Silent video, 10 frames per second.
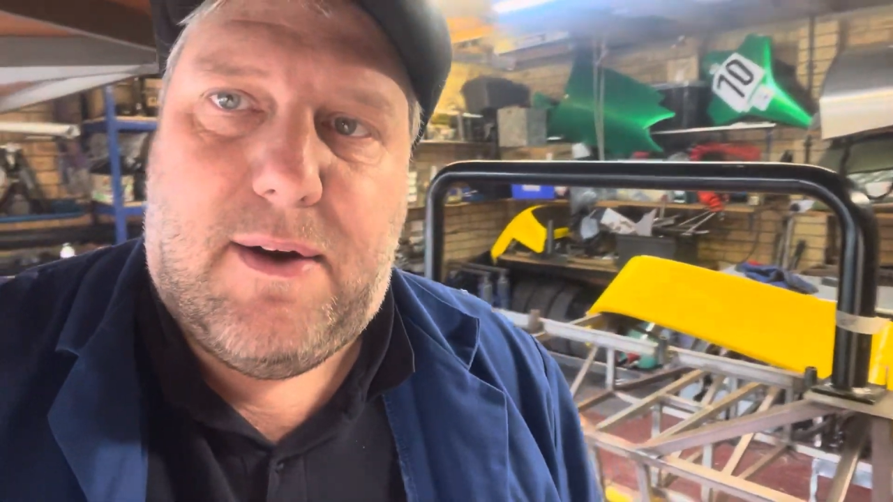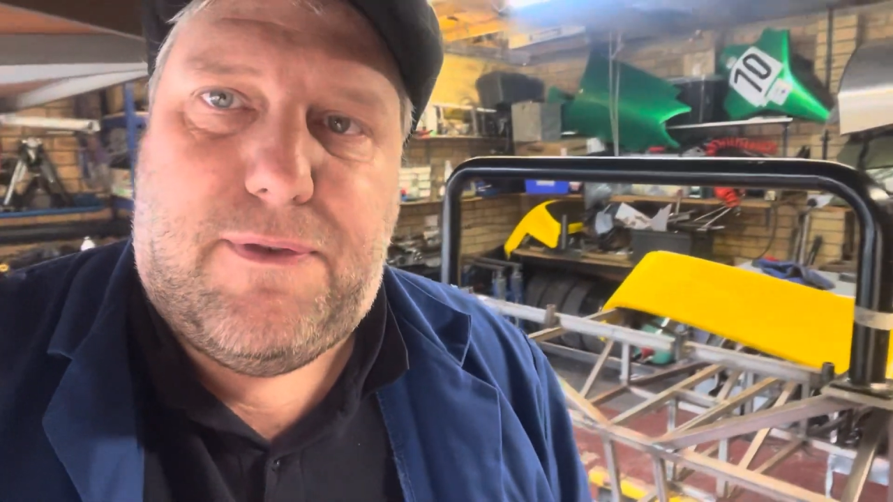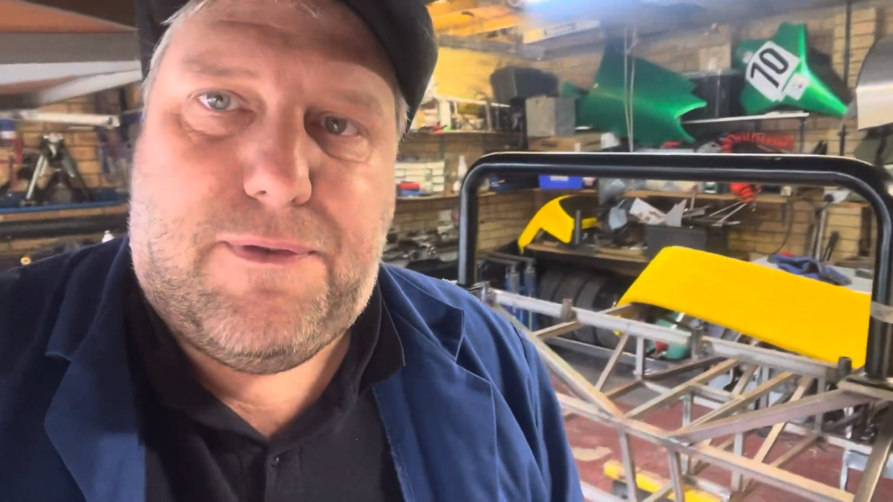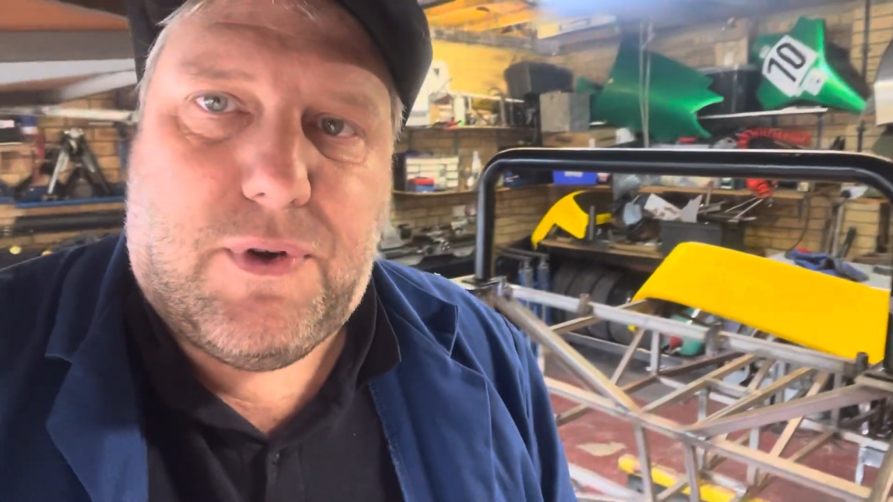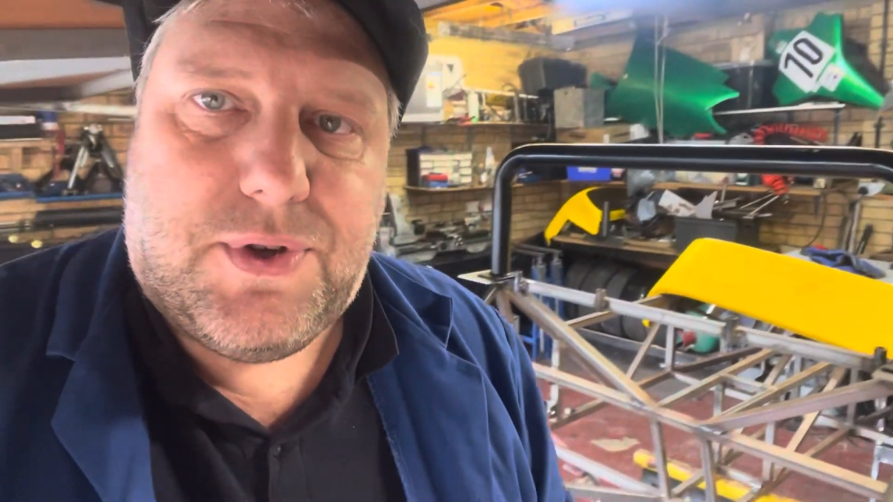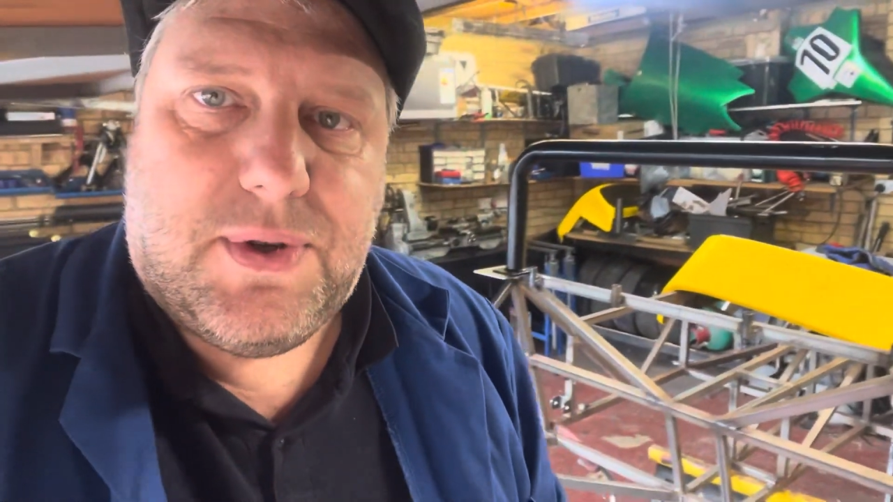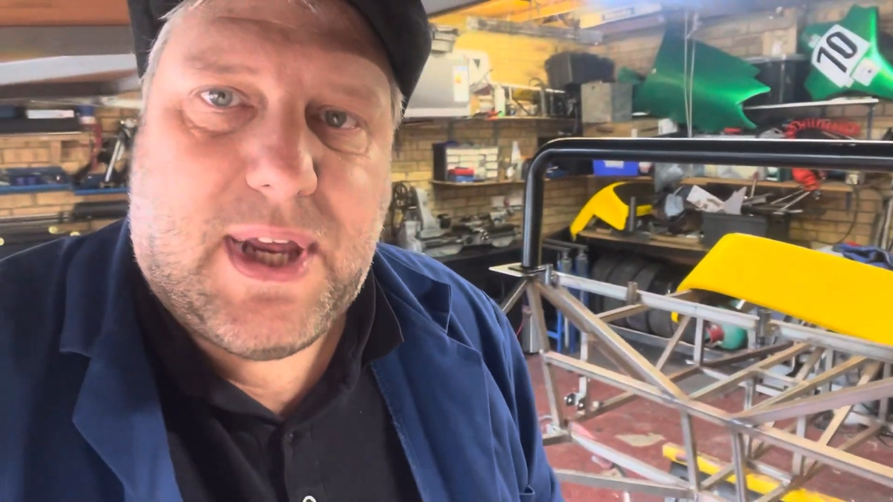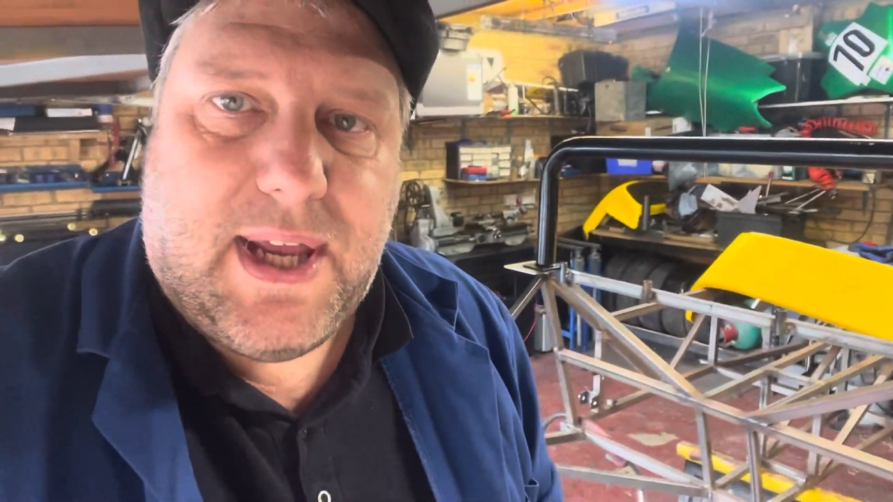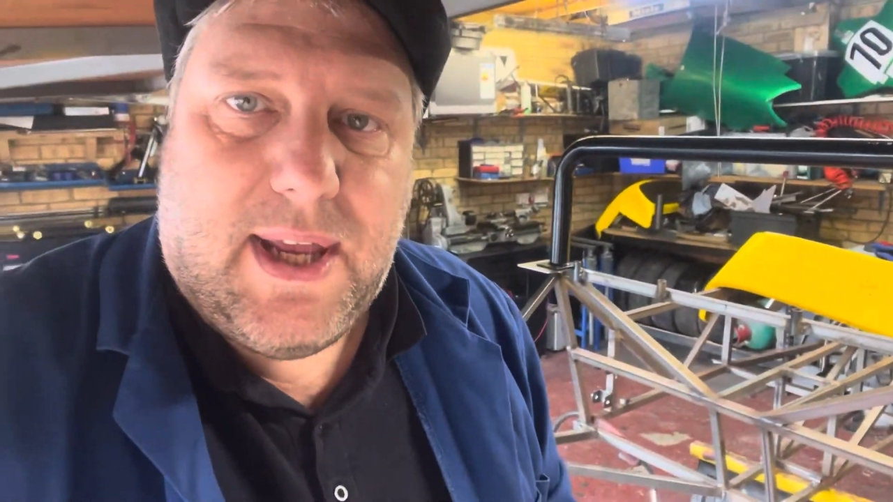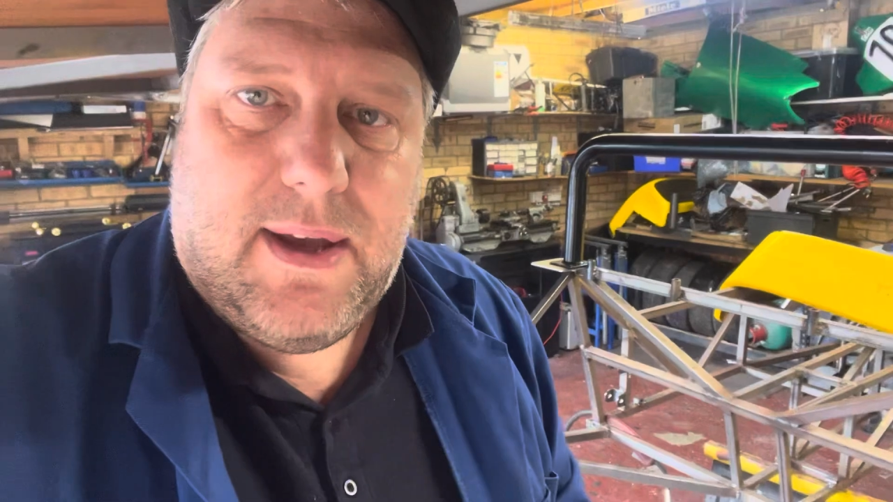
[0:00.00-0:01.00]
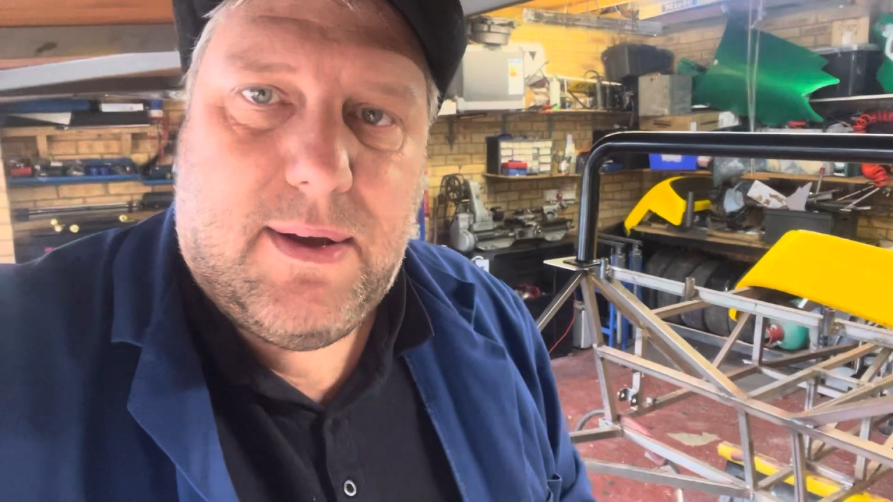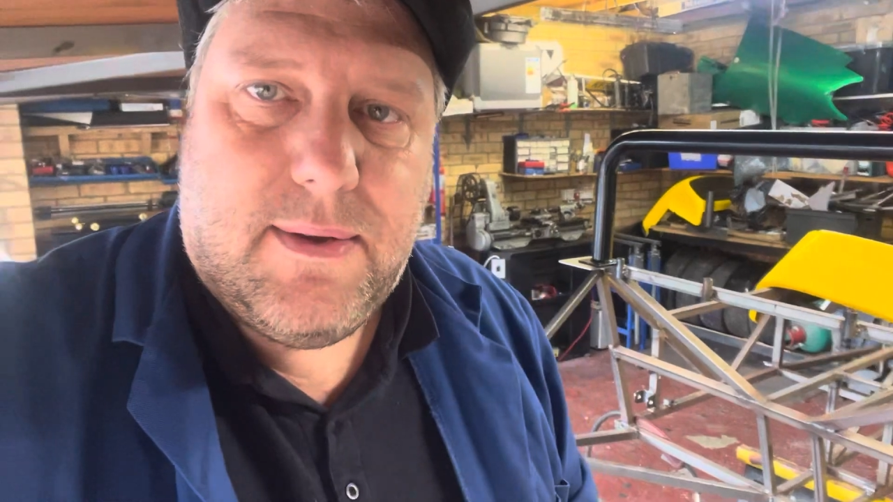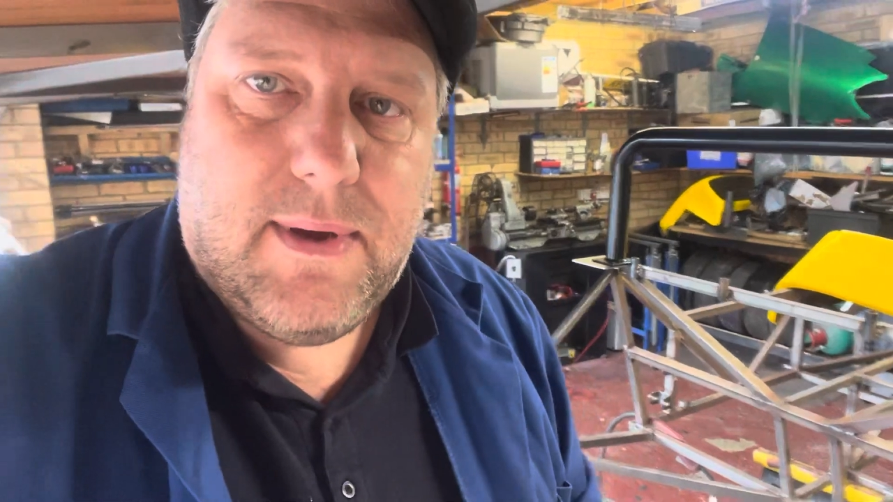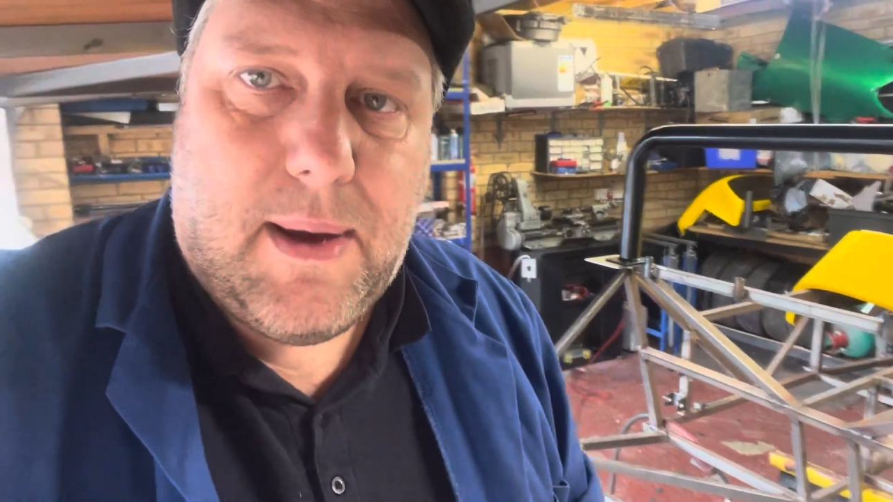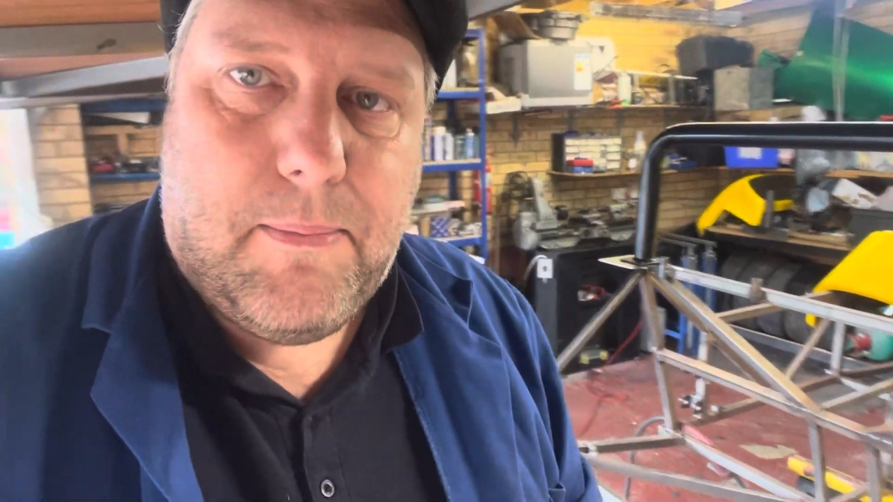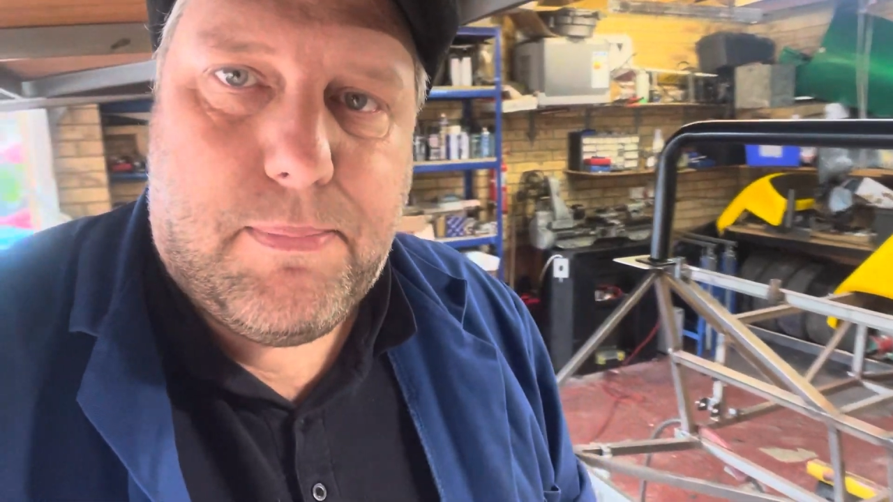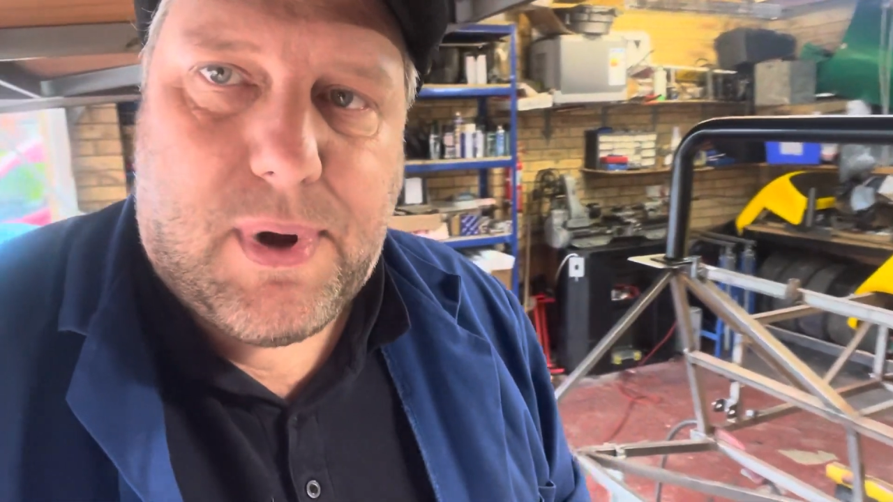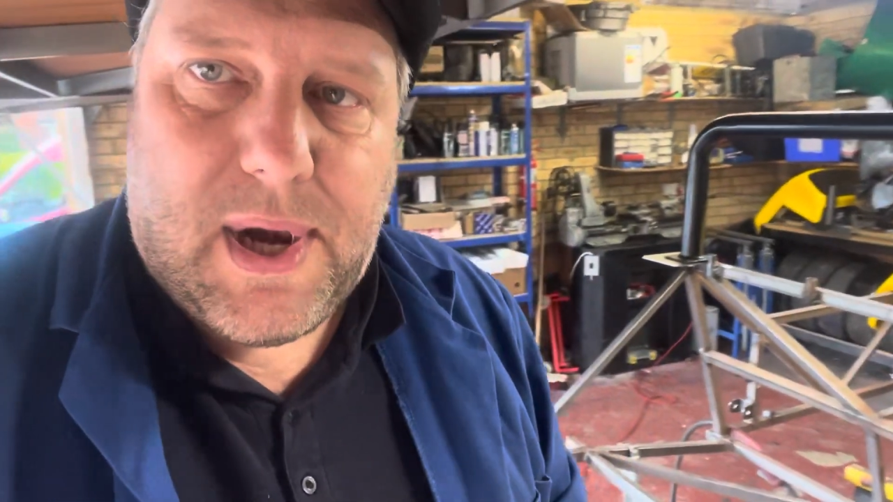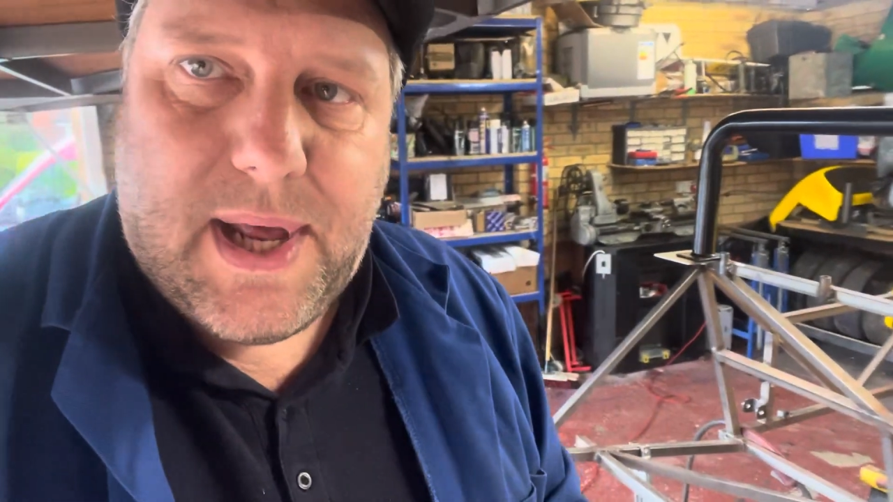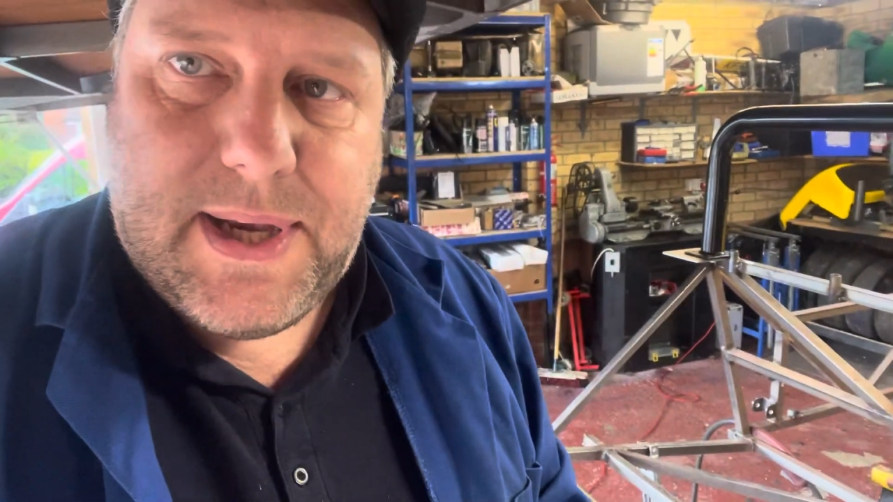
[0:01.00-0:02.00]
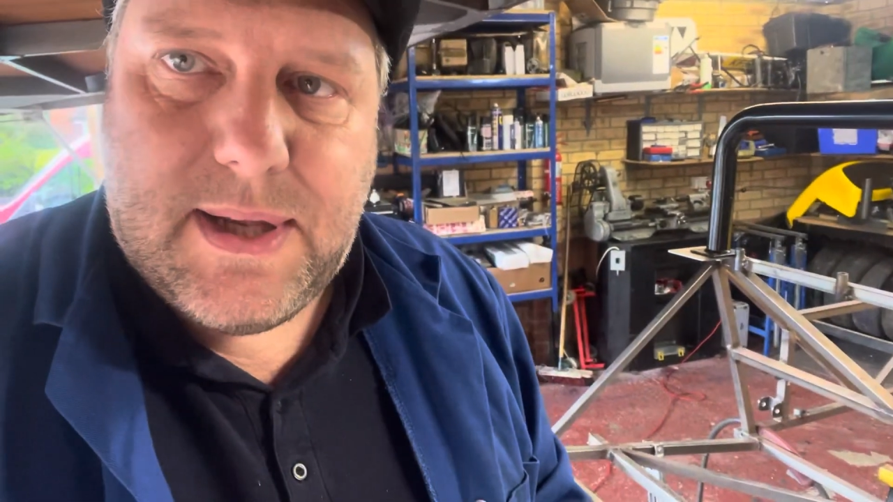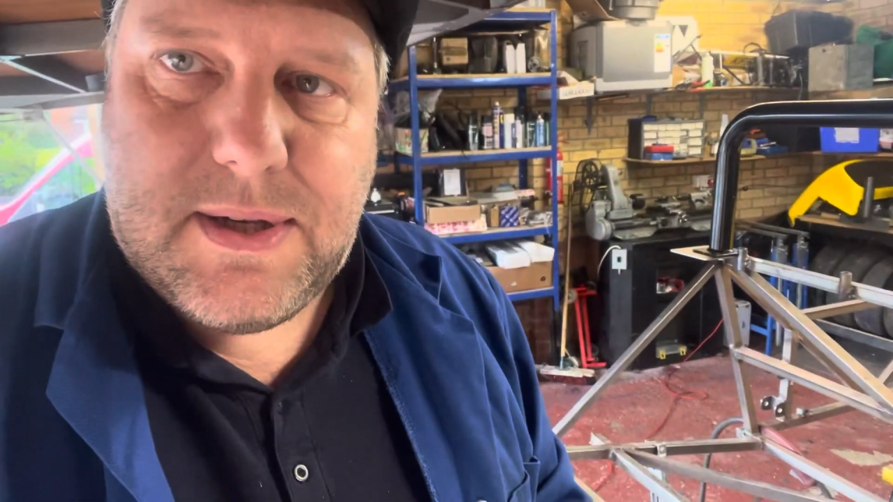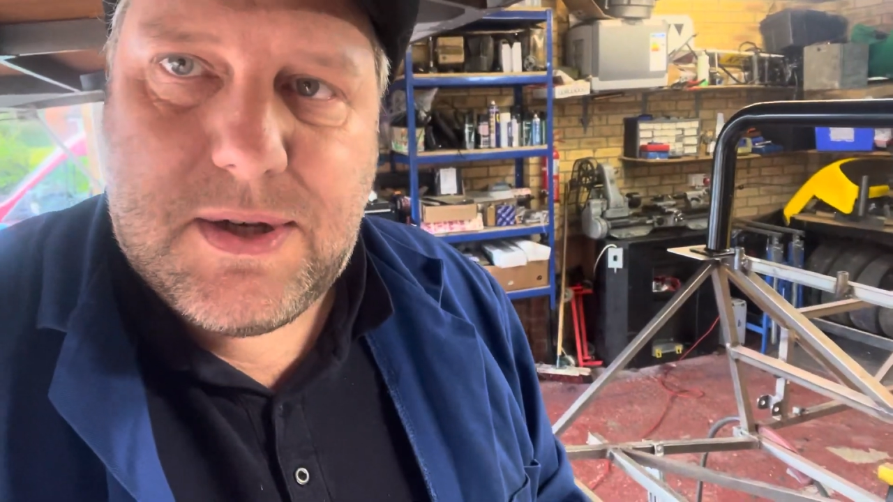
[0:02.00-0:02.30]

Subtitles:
For today I'm planning